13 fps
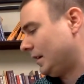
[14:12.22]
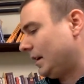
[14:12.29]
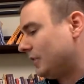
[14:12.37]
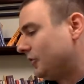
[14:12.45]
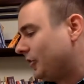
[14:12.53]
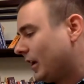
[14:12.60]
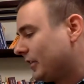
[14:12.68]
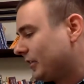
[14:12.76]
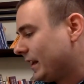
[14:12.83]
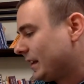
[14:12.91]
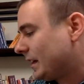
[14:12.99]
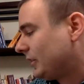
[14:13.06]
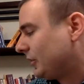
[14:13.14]
And just
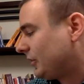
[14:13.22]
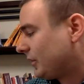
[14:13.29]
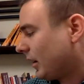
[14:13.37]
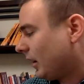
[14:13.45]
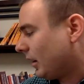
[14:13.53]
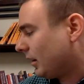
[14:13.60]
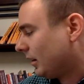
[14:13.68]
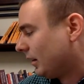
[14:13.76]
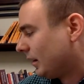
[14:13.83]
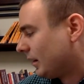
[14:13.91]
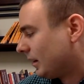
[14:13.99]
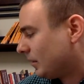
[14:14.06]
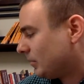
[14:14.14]
like a star
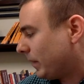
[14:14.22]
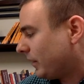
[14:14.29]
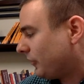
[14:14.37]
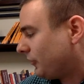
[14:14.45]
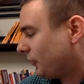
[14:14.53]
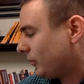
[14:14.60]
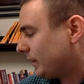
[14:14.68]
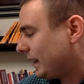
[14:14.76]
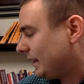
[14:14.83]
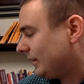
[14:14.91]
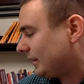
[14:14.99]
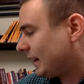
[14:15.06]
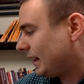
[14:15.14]
might
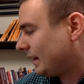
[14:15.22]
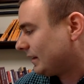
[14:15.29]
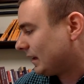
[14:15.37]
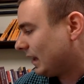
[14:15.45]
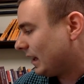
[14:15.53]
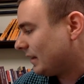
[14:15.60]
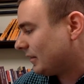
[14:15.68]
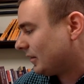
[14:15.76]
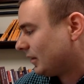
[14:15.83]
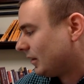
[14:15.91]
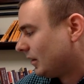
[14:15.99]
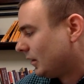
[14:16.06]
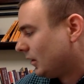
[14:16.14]
showcase God's light,
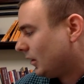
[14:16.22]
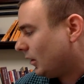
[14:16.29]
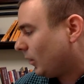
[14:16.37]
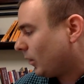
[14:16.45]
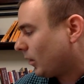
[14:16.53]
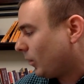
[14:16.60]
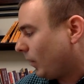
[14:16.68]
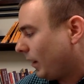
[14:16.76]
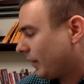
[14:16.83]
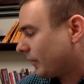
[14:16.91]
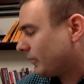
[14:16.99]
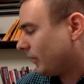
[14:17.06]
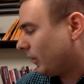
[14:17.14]
or a
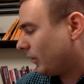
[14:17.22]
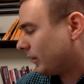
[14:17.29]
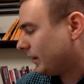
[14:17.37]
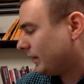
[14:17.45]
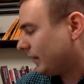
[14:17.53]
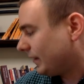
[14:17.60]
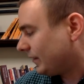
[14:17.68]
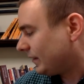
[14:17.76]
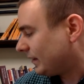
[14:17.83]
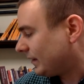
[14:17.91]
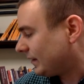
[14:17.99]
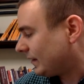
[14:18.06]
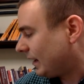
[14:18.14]
waterfall give us a
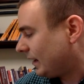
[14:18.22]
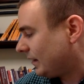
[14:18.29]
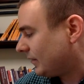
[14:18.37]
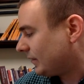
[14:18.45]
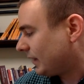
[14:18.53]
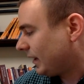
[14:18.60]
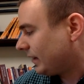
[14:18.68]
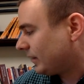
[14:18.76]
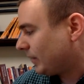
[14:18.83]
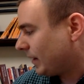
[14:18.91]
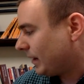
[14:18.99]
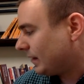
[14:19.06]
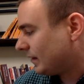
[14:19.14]
sign of God's
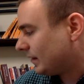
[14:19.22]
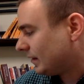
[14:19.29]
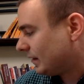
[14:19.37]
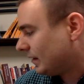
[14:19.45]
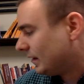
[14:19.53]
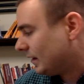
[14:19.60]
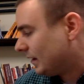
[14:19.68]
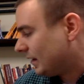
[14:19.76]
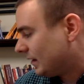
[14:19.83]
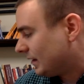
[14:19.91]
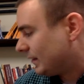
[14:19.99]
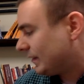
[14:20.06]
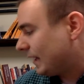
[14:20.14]
might,
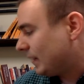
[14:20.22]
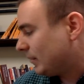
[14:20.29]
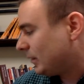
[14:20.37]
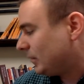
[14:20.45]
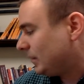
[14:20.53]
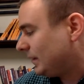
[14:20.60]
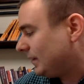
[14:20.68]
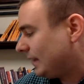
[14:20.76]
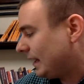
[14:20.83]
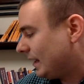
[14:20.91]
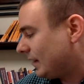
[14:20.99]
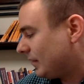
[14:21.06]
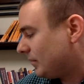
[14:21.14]
the same could be
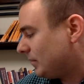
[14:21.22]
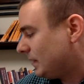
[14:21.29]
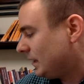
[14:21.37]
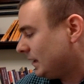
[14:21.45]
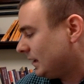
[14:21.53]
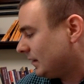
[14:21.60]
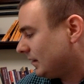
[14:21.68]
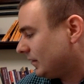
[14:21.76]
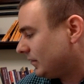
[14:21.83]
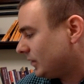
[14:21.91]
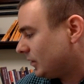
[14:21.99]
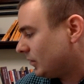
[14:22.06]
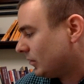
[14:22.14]
said of me and of
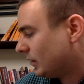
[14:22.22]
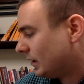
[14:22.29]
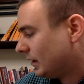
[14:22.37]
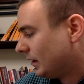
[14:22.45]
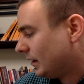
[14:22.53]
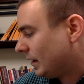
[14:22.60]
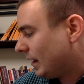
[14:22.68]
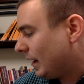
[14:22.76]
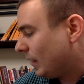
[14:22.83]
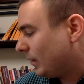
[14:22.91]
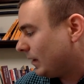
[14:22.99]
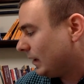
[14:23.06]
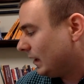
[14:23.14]
you. How
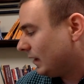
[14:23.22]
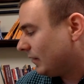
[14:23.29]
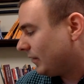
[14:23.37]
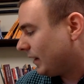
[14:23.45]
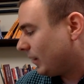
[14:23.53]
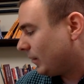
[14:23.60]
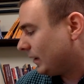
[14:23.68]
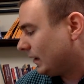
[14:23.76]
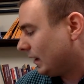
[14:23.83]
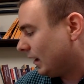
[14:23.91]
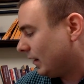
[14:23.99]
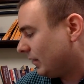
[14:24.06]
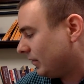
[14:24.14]
we live, how we
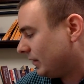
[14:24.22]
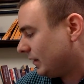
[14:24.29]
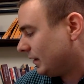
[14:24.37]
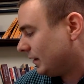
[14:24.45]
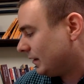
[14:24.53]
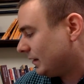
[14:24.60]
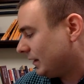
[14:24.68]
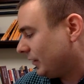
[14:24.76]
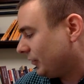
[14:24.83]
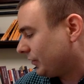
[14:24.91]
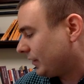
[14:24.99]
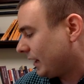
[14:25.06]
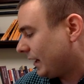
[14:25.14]
love,
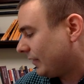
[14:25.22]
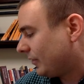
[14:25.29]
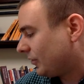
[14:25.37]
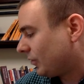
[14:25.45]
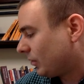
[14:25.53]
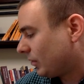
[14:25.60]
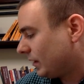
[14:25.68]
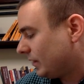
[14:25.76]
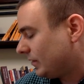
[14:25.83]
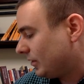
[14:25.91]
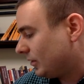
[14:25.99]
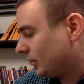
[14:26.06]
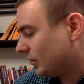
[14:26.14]
tells God's story
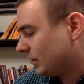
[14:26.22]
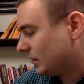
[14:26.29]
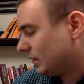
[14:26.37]
too.